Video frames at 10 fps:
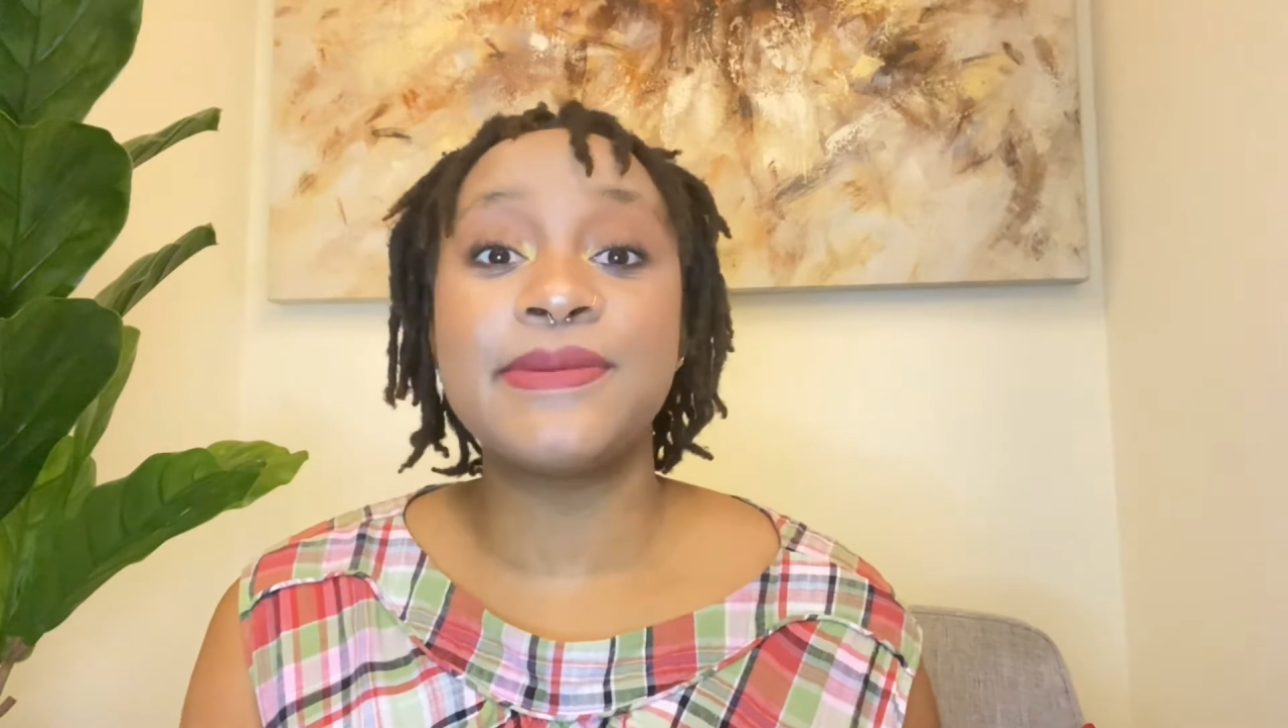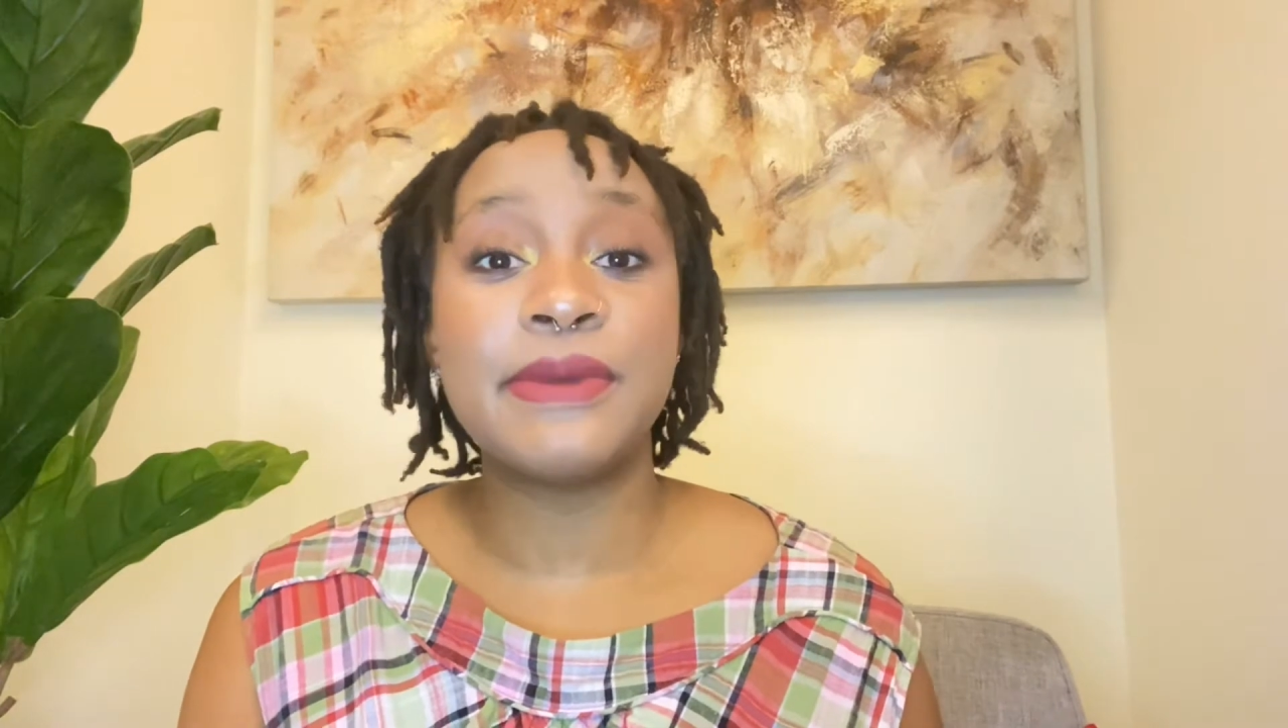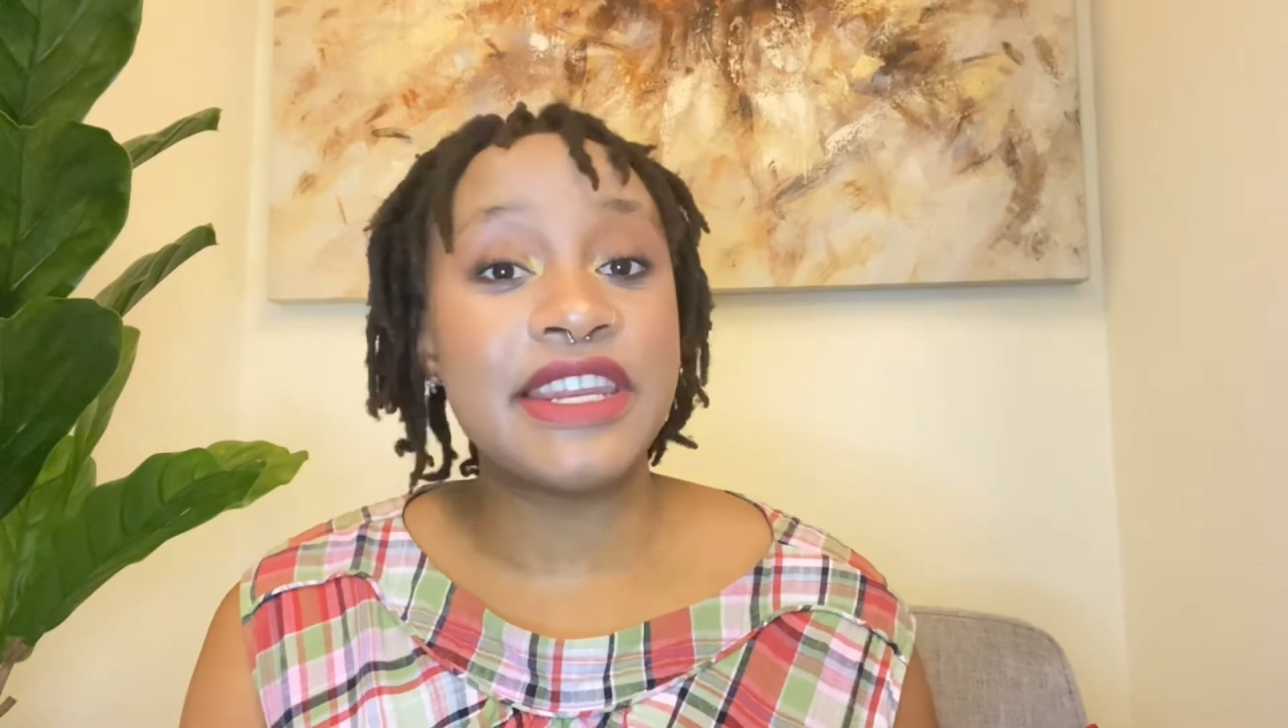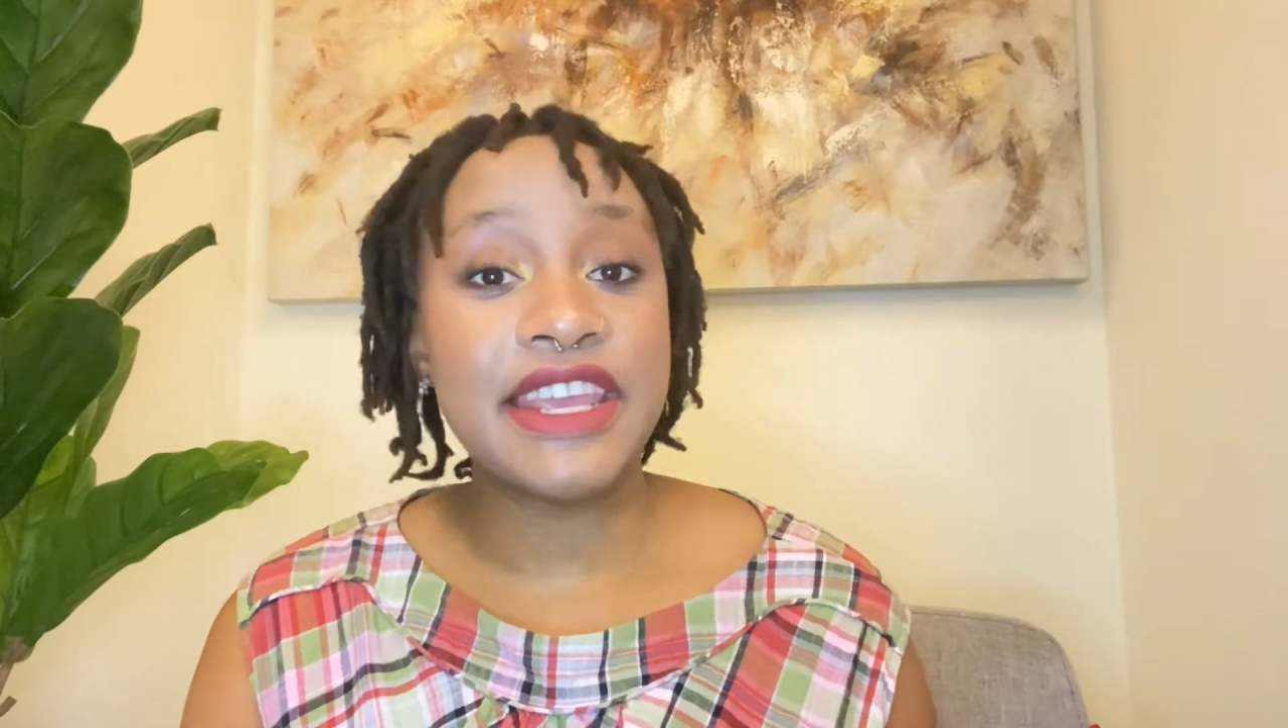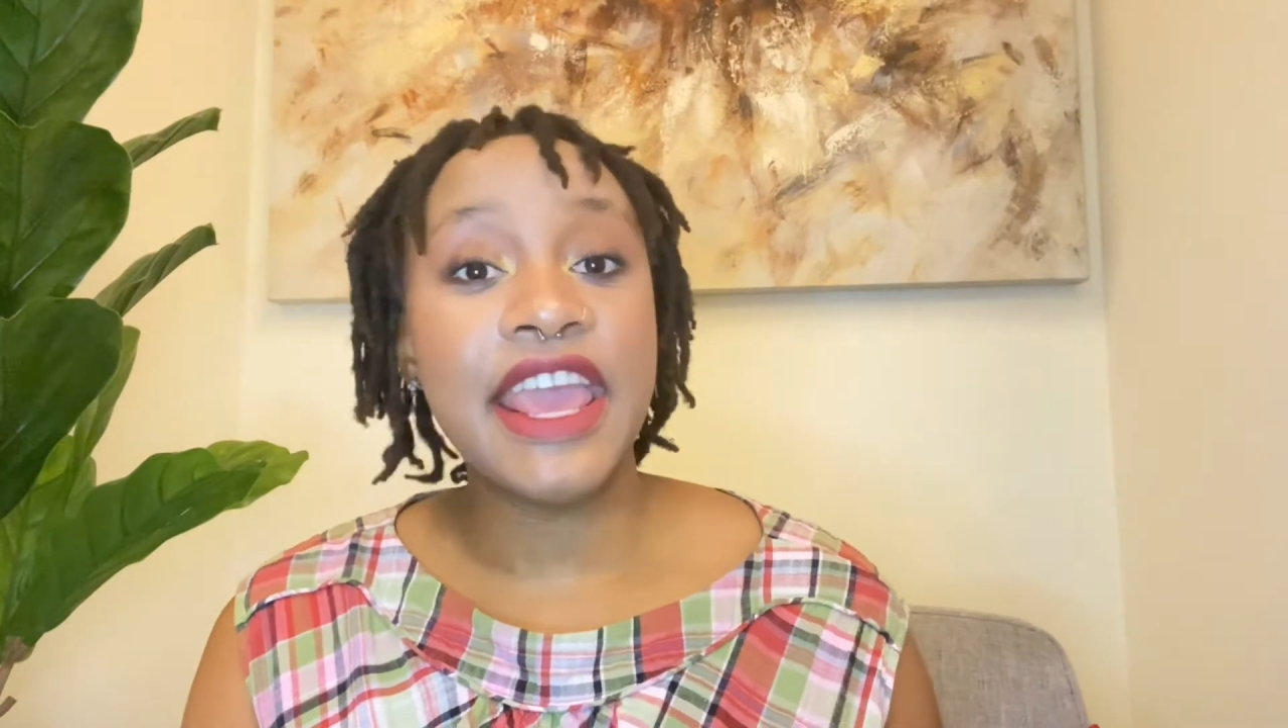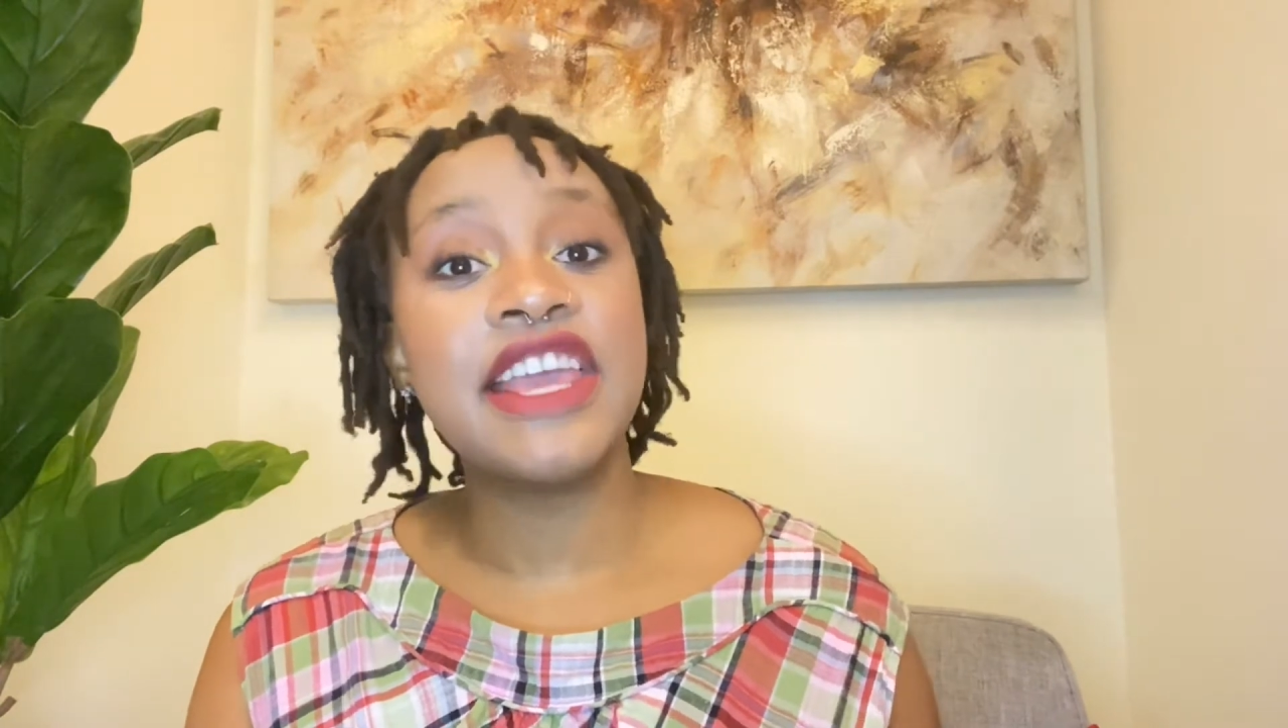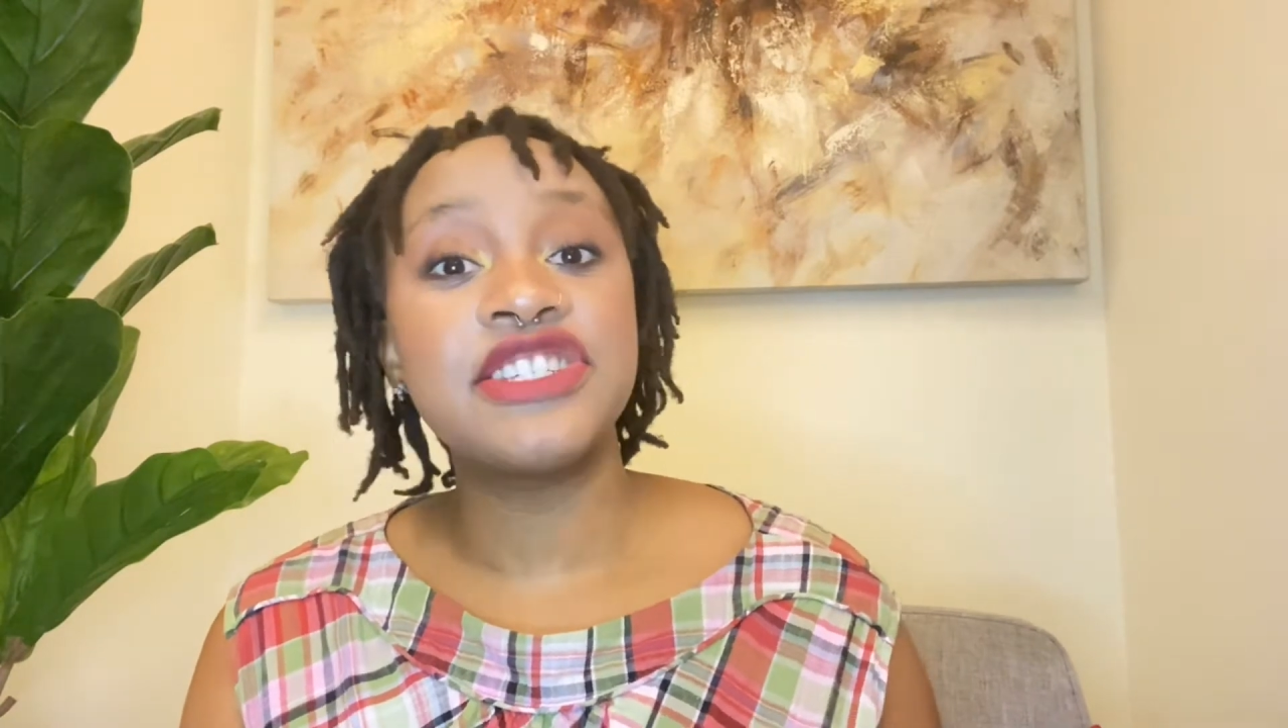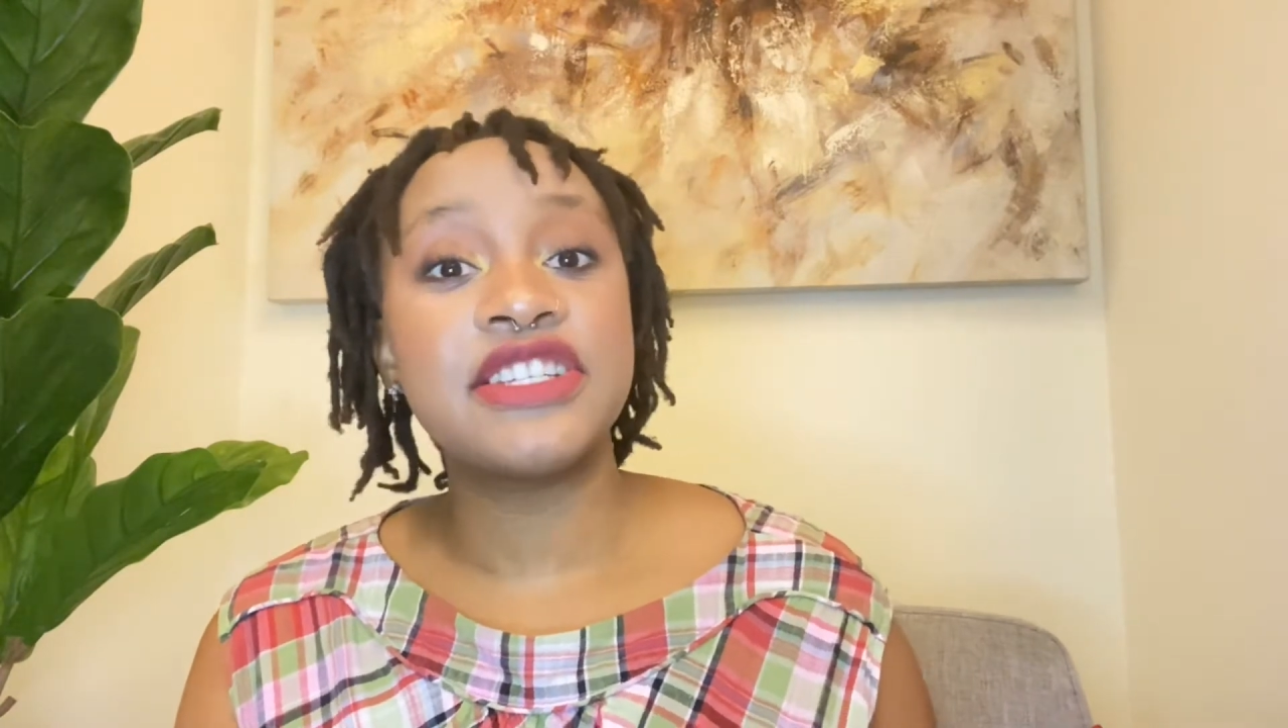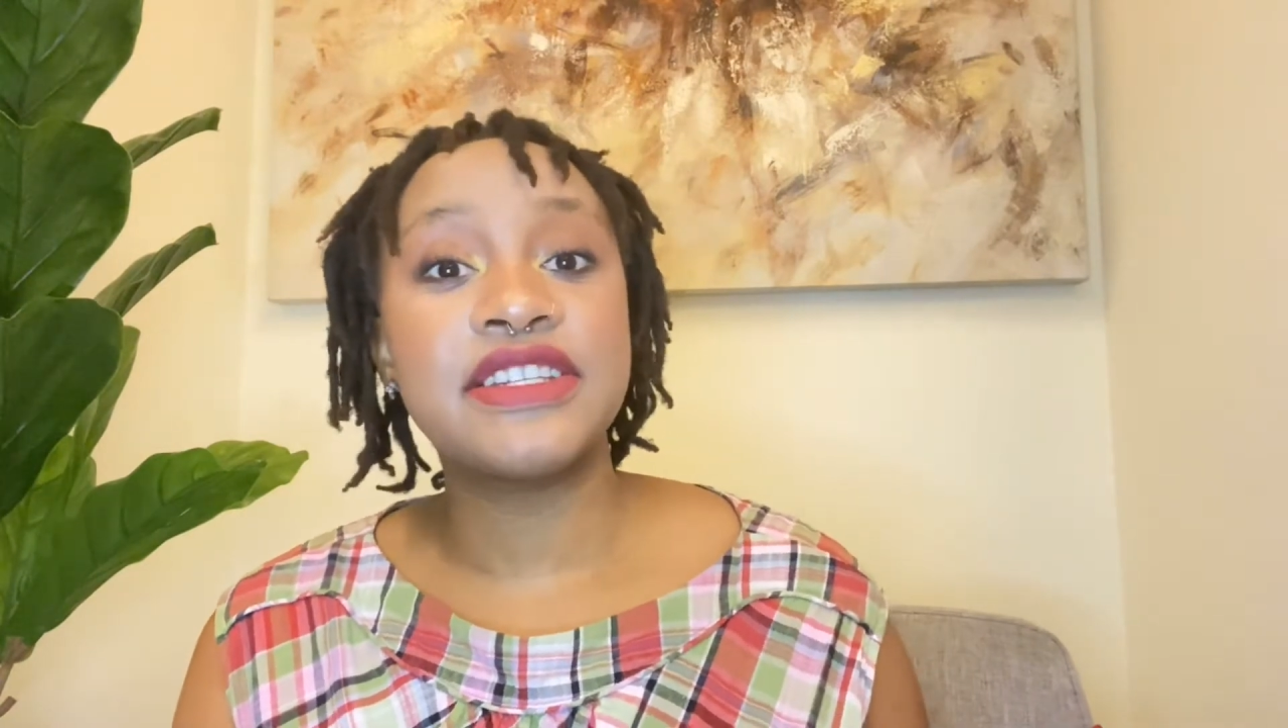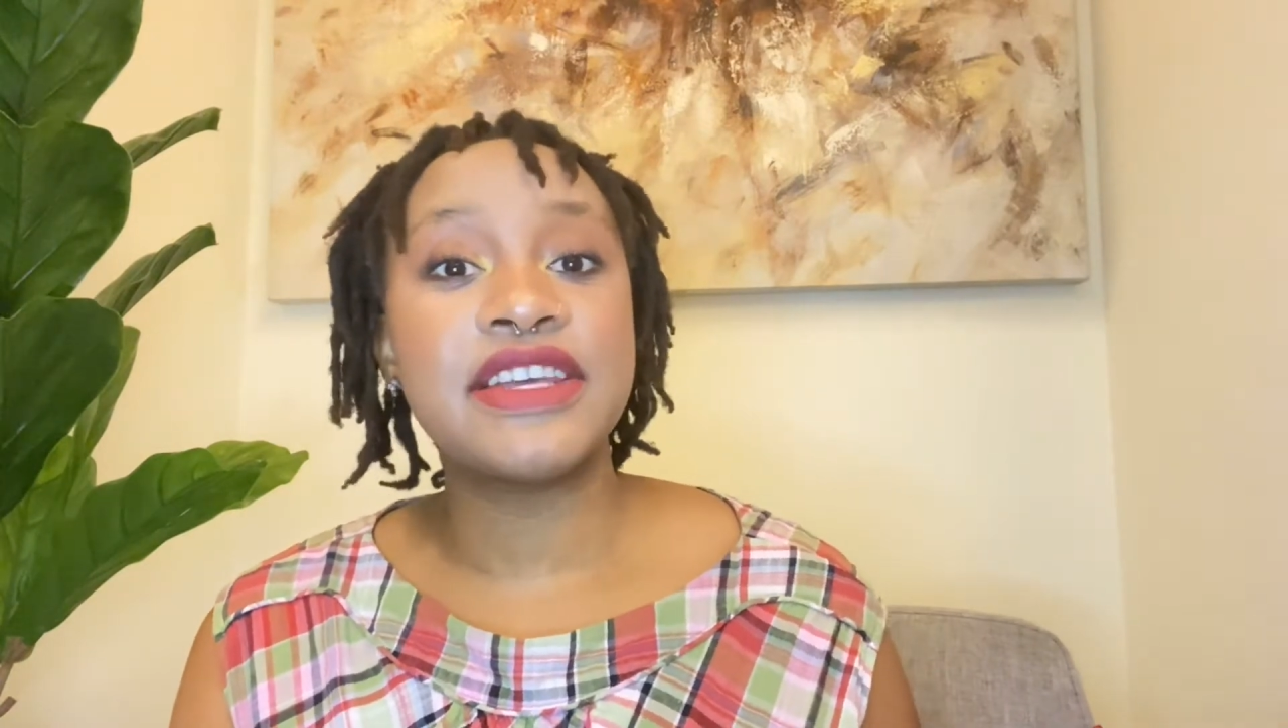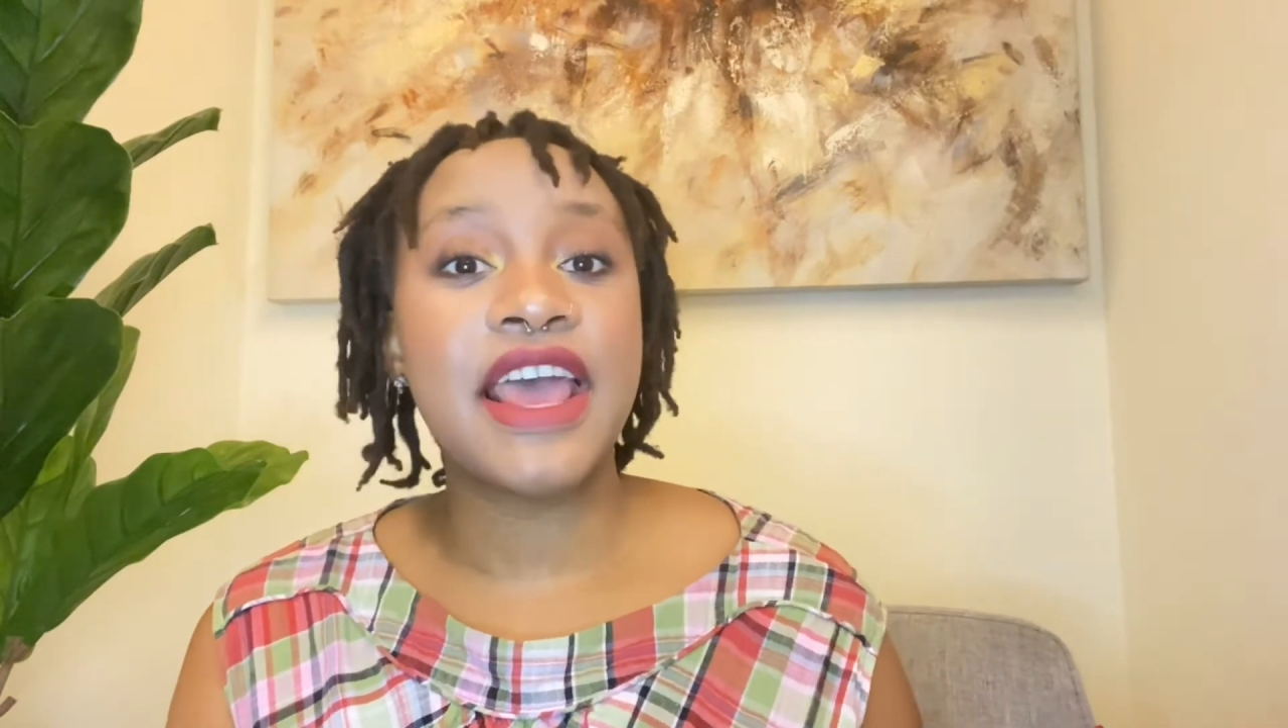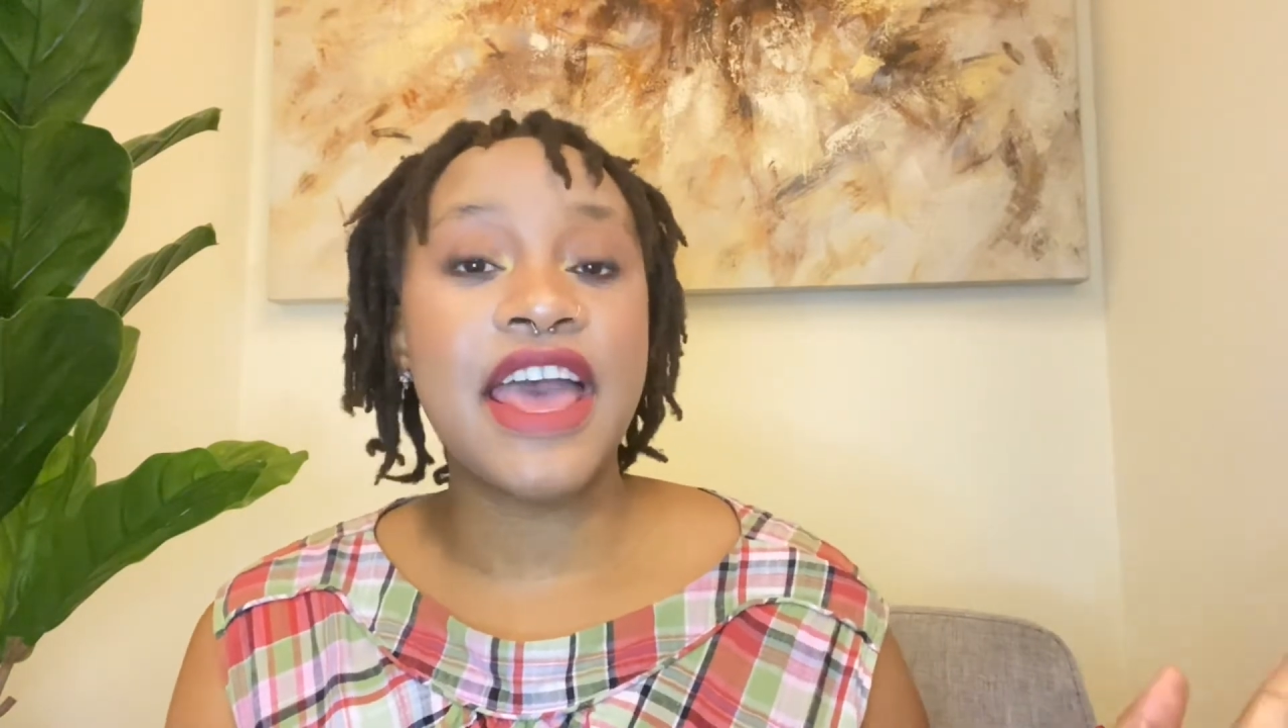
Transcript: medication